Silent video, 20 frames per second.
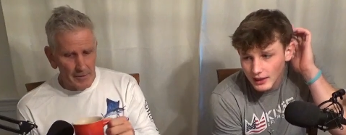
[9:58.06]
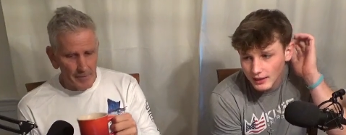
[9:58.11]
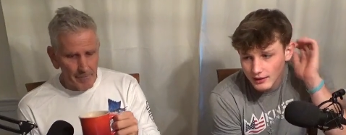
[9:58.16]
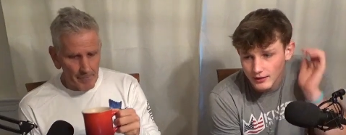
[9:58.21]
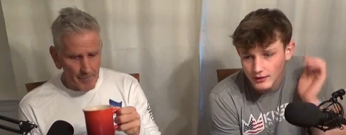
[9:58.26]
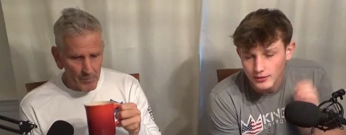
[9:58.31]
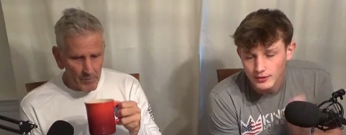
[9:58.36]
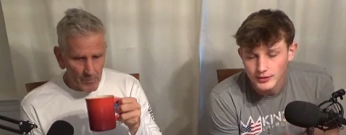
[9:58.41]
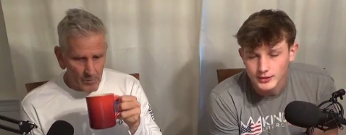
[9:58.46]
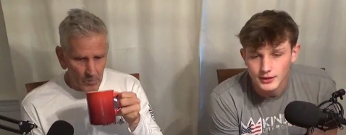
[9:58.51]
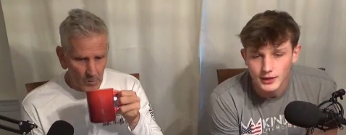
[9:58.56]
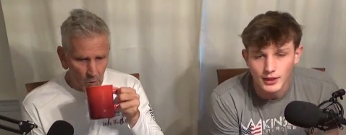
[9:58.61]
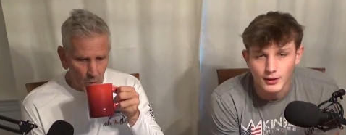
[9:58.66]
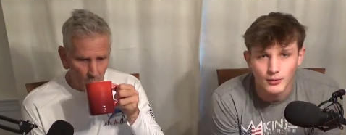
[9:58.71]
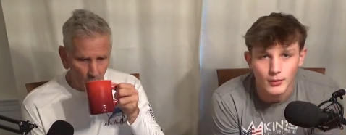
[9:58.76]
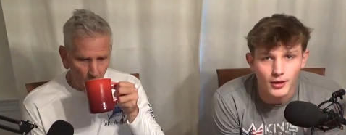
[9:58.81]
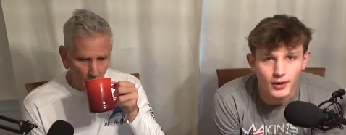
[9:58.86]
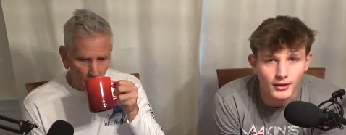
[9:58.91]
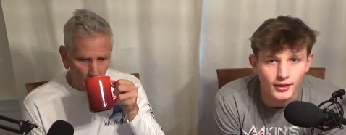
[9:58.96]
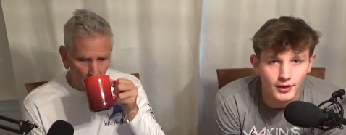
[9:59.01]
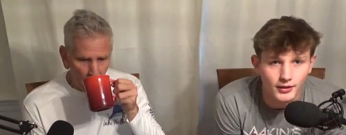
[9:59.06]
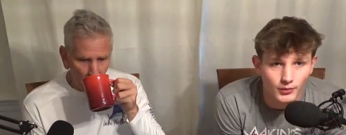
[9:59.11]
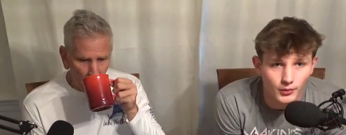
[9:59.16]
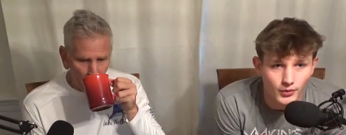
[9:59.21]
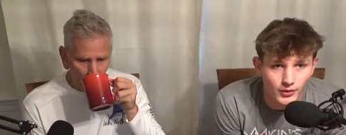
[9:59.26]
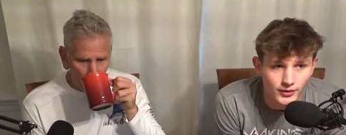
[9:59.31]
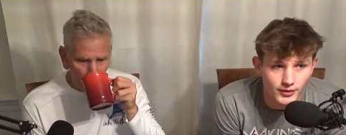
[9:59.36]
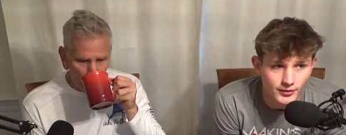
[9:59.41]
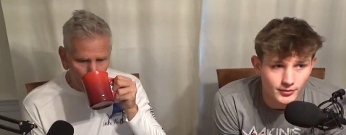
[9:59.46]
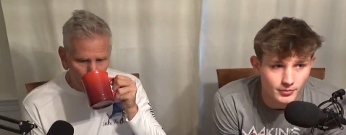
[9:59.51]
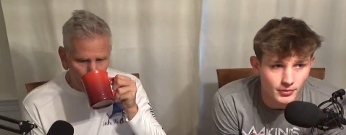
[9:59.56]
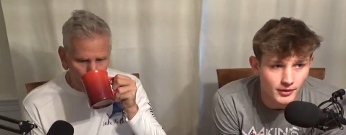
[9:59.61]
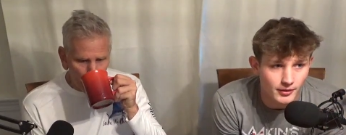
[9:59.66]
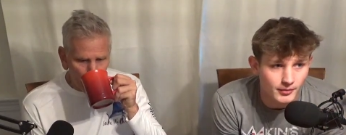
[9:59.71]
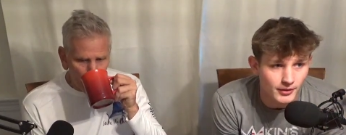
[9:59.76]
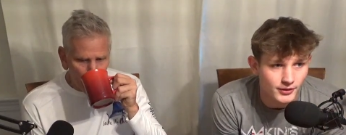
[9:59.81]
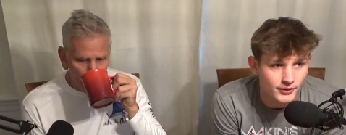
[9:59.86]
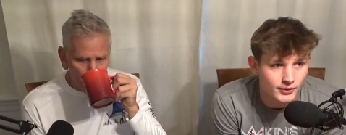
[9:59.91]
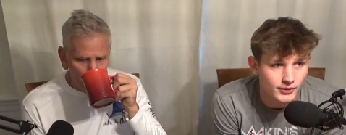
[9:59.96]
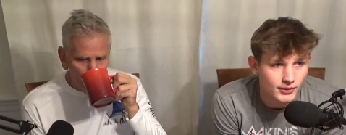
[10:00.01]
Speaker 1: I always I walk in the woods pretty
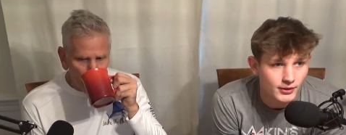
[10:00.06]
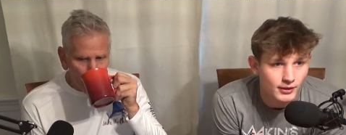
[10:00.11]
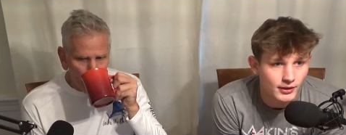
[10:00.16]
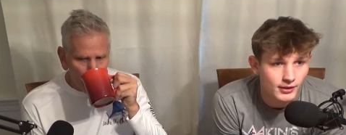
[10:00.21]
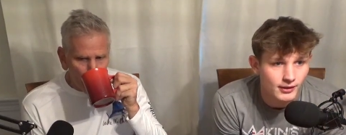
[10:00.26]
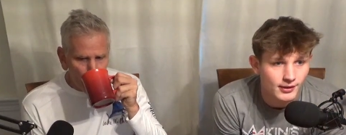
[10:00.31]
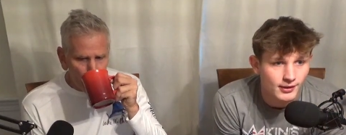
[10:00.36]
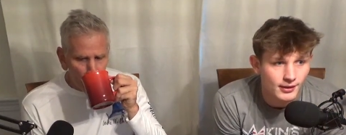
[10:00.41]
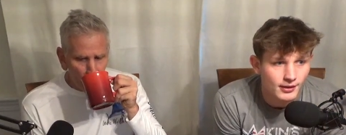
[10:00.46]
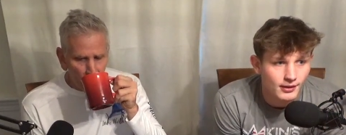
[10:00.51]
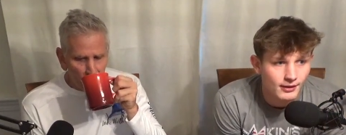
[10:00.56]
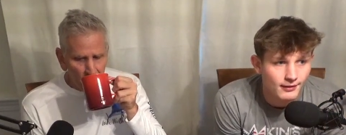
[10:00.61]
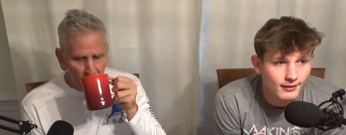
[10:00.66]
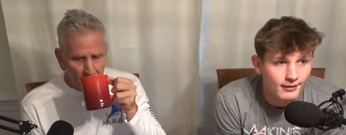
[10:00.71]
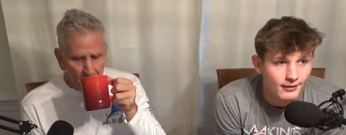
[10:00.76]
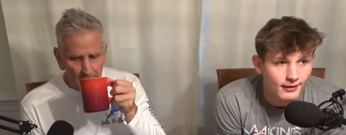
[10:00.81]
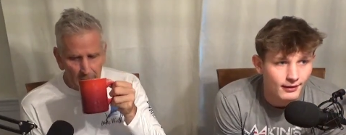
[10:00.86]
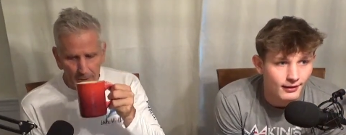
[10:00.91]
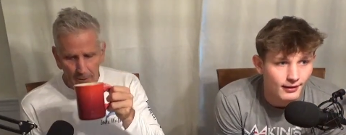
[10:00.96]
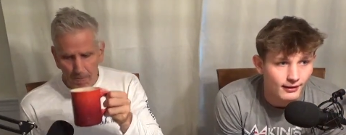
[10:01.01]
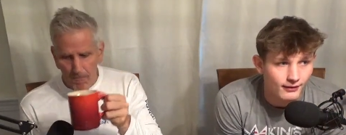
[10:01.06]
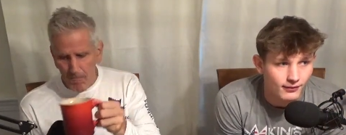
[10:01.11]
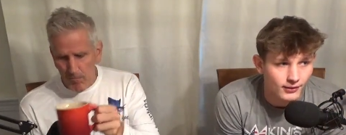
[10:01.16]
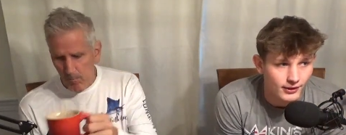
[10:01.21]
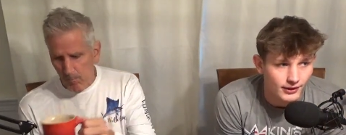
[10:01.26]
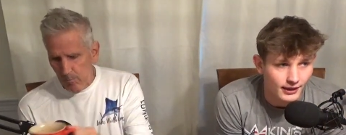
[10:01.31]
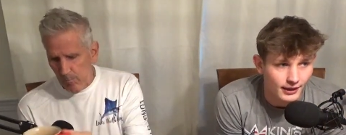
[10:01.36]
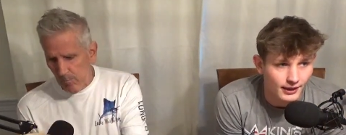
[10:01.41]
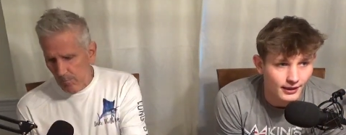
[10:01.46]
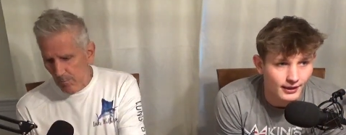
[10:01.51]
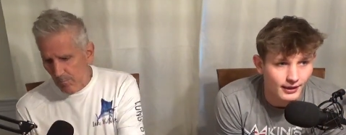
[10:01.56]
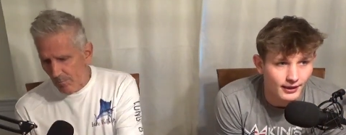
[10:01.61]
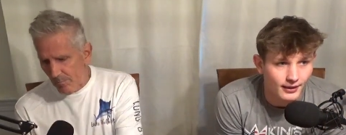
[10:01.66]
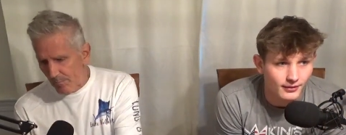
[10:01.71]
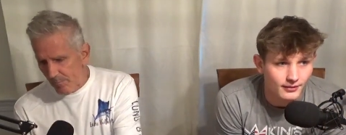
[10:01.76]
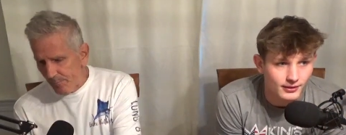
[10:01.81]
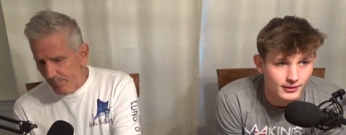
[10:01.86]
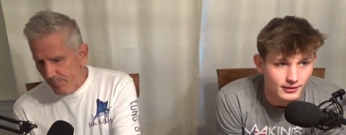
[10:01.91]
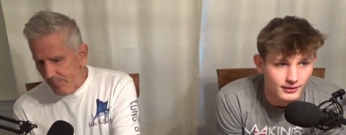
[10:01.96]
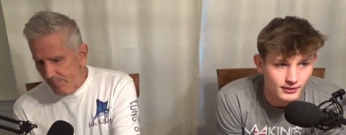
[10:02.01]
much every day
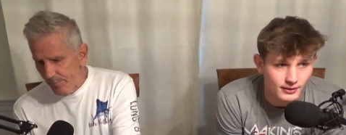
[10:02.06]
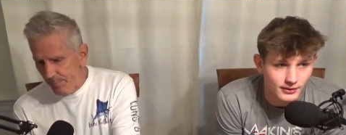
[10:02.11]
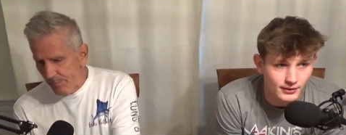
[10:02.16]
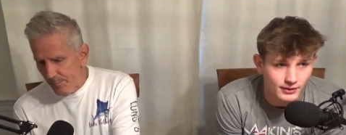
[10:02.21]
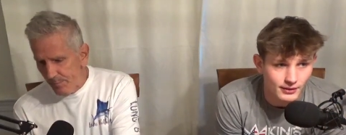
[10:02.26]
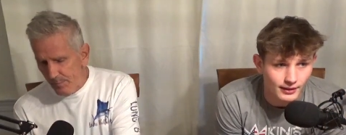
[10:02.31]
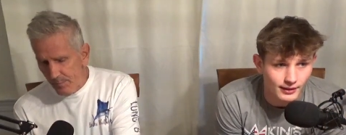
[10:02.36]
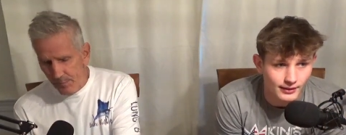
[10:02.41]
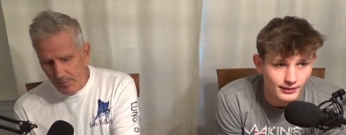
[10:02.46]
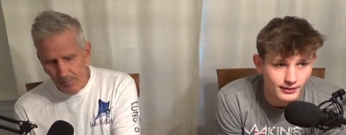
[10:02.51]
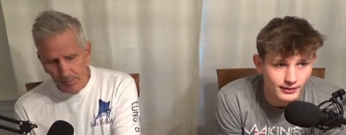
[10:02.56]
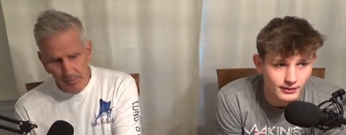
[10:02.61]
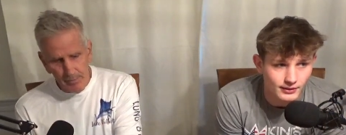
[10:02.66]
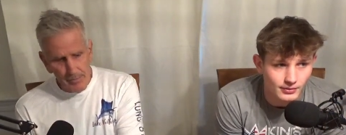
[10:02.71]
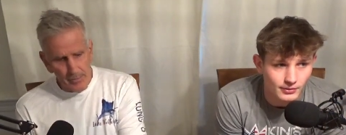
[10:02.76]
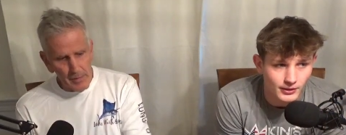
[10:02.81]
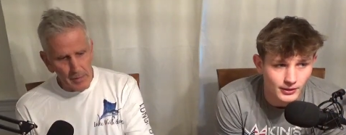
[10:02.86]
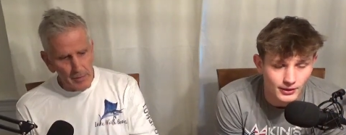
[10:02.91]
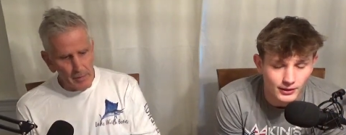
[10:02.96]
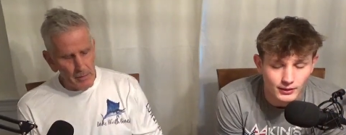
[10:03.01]
now because it's nice. When it